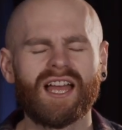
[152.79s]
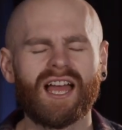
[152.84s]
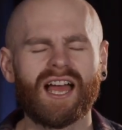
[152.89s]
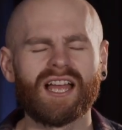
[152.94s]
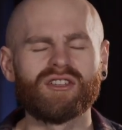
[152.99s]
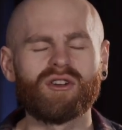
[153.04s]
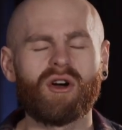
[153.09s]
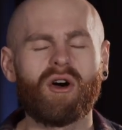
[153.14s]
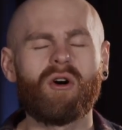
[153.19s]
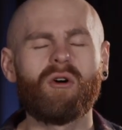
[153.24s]

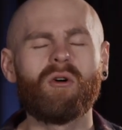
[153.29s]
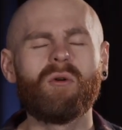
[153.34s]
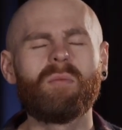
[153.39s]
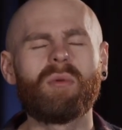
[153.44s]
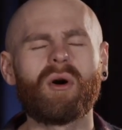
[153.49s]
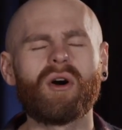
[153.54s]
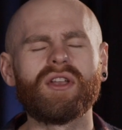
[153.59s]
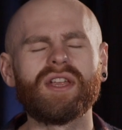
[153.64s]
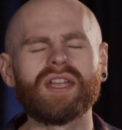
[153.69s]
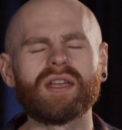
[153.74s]
and your whole
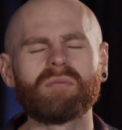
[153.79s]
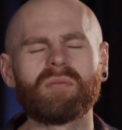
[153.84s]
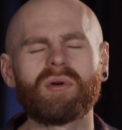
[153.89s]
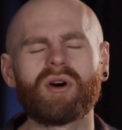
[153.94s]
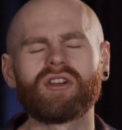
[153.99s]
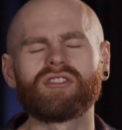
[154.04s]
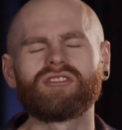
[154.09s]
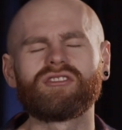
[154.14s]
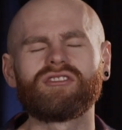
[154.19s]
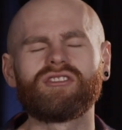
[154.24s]
body and
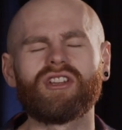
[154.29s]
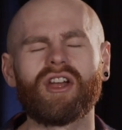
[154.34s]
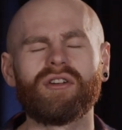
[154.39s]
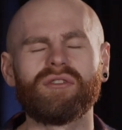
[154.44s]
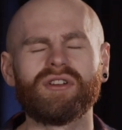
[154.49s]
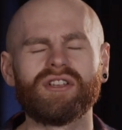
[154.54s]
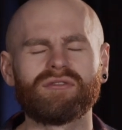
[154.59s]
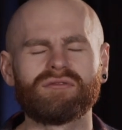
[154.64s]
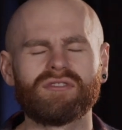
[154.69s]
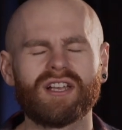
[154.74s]

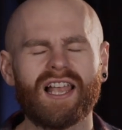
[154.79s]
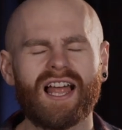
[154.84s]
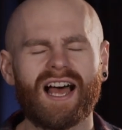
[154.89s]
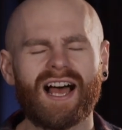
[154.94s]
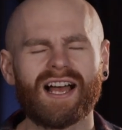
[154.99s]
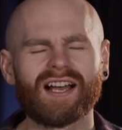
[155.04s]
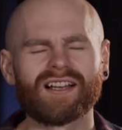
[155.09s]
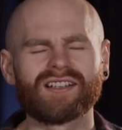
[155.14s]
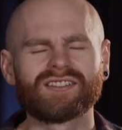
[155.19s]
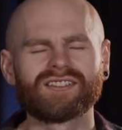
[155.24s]
posture is
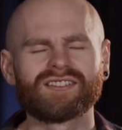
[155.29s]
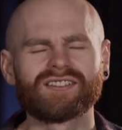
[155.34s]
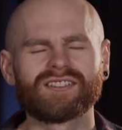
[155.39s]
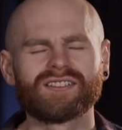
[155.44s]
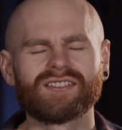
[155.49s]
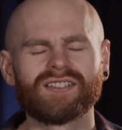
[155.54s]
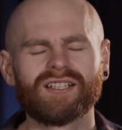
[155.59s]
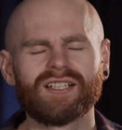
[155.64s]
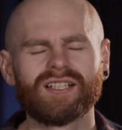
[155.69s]
relaxed.